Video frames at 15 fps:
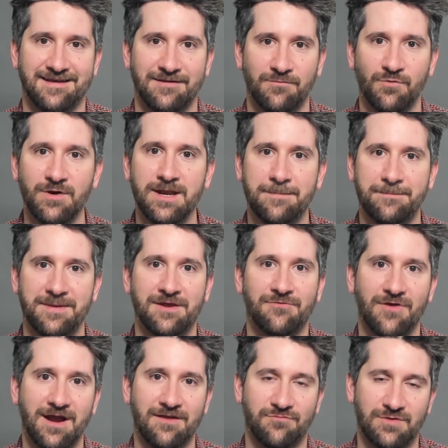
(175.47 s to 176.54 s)
Wouldn't it be
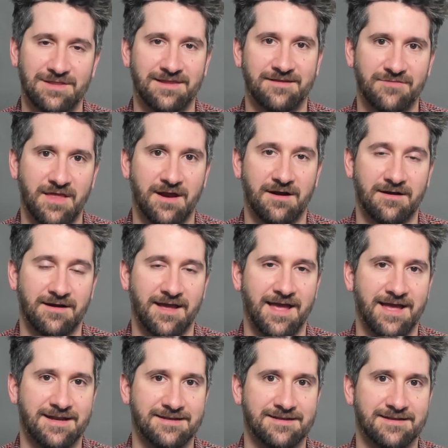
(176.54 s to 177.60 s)
great if we lived there?
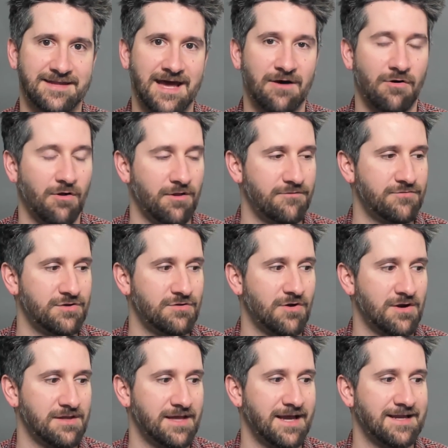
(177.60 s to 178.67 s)
And now all of you
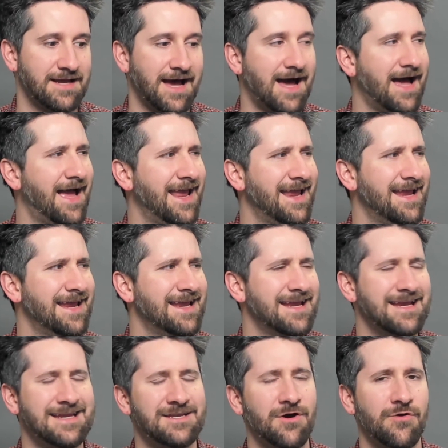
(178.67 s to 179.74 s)
are like, I
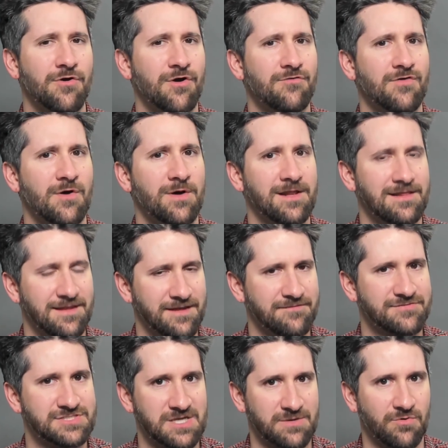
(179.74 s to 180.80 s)
don't know if I want to live
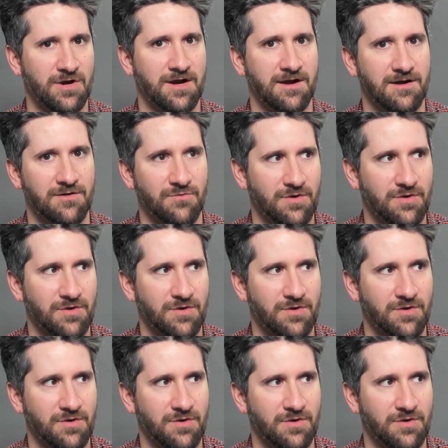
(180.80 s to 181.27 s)
somewhere where